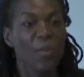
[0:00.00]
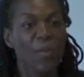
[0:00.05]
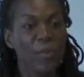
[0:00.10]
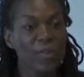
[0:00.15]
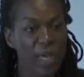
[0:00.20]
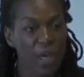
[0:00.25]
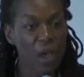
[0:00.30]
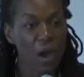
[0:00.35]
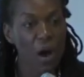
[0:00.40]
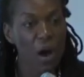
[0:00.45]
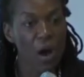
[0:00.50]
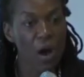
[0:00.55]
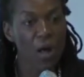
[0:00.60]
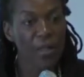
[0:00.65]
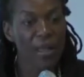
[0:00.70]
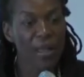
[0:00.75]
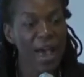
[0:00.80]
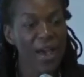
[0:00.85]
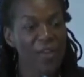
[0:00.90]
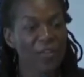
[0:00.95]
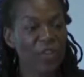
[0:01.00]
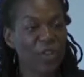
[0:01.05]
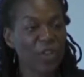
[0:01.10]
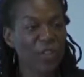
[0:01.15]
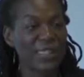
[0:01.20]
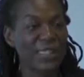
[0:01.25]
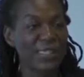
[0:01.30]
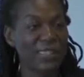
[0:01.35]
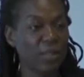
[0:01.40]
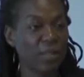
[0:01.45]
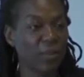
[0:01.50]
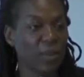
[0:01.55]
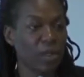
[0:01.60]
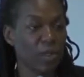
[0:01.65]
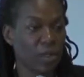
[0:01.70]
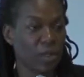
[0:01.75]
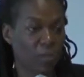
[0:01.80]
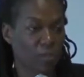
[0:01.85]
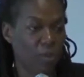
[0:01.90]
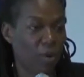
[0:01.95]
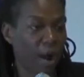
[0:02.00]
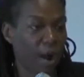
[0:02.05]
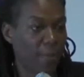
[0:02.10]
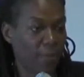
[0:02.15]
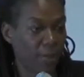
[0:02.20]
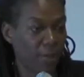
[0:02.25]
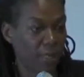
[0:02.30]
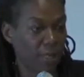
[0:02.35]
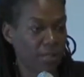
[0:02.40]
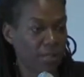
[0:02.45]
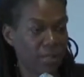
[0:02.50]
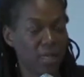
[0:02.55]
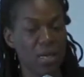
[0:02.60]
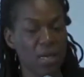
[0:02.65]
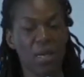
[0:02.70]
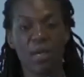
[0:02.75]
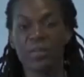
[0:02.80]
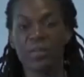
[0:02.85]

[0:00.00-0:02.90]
but they all have very similar properties.